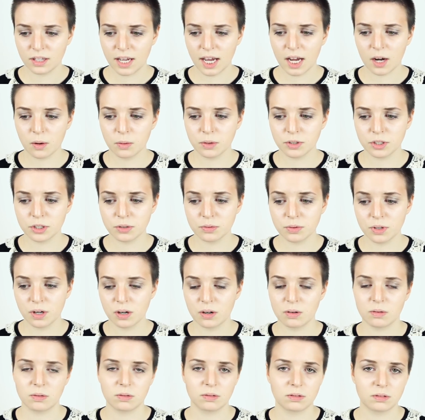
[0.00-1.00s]
How would you
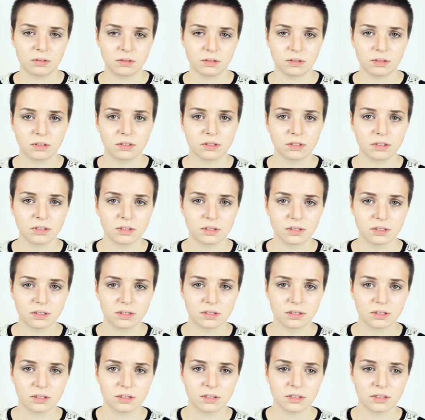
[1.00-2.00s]
know
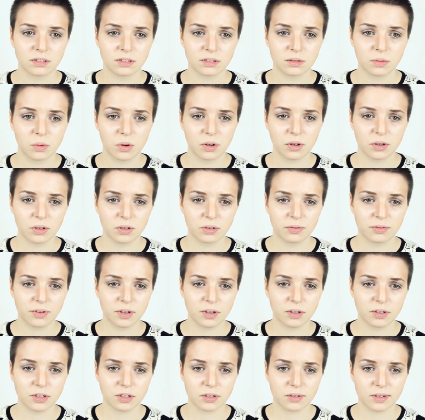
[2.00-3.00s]
what your
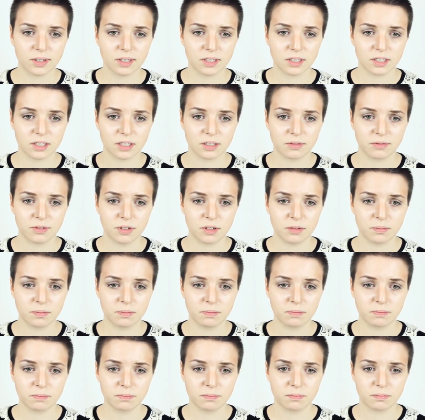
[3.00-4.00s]
future is if you
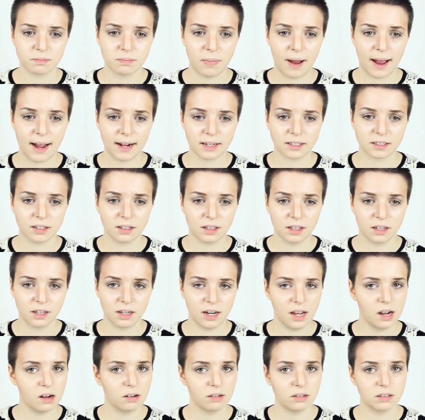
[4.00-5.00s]
packed it
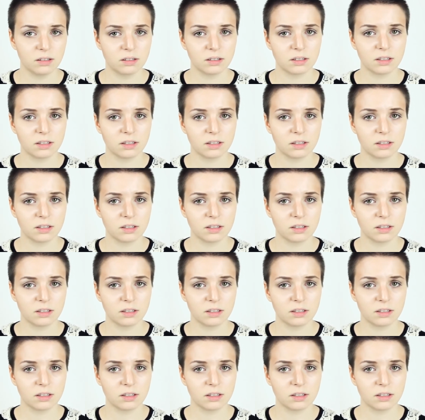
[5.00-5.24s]
in now?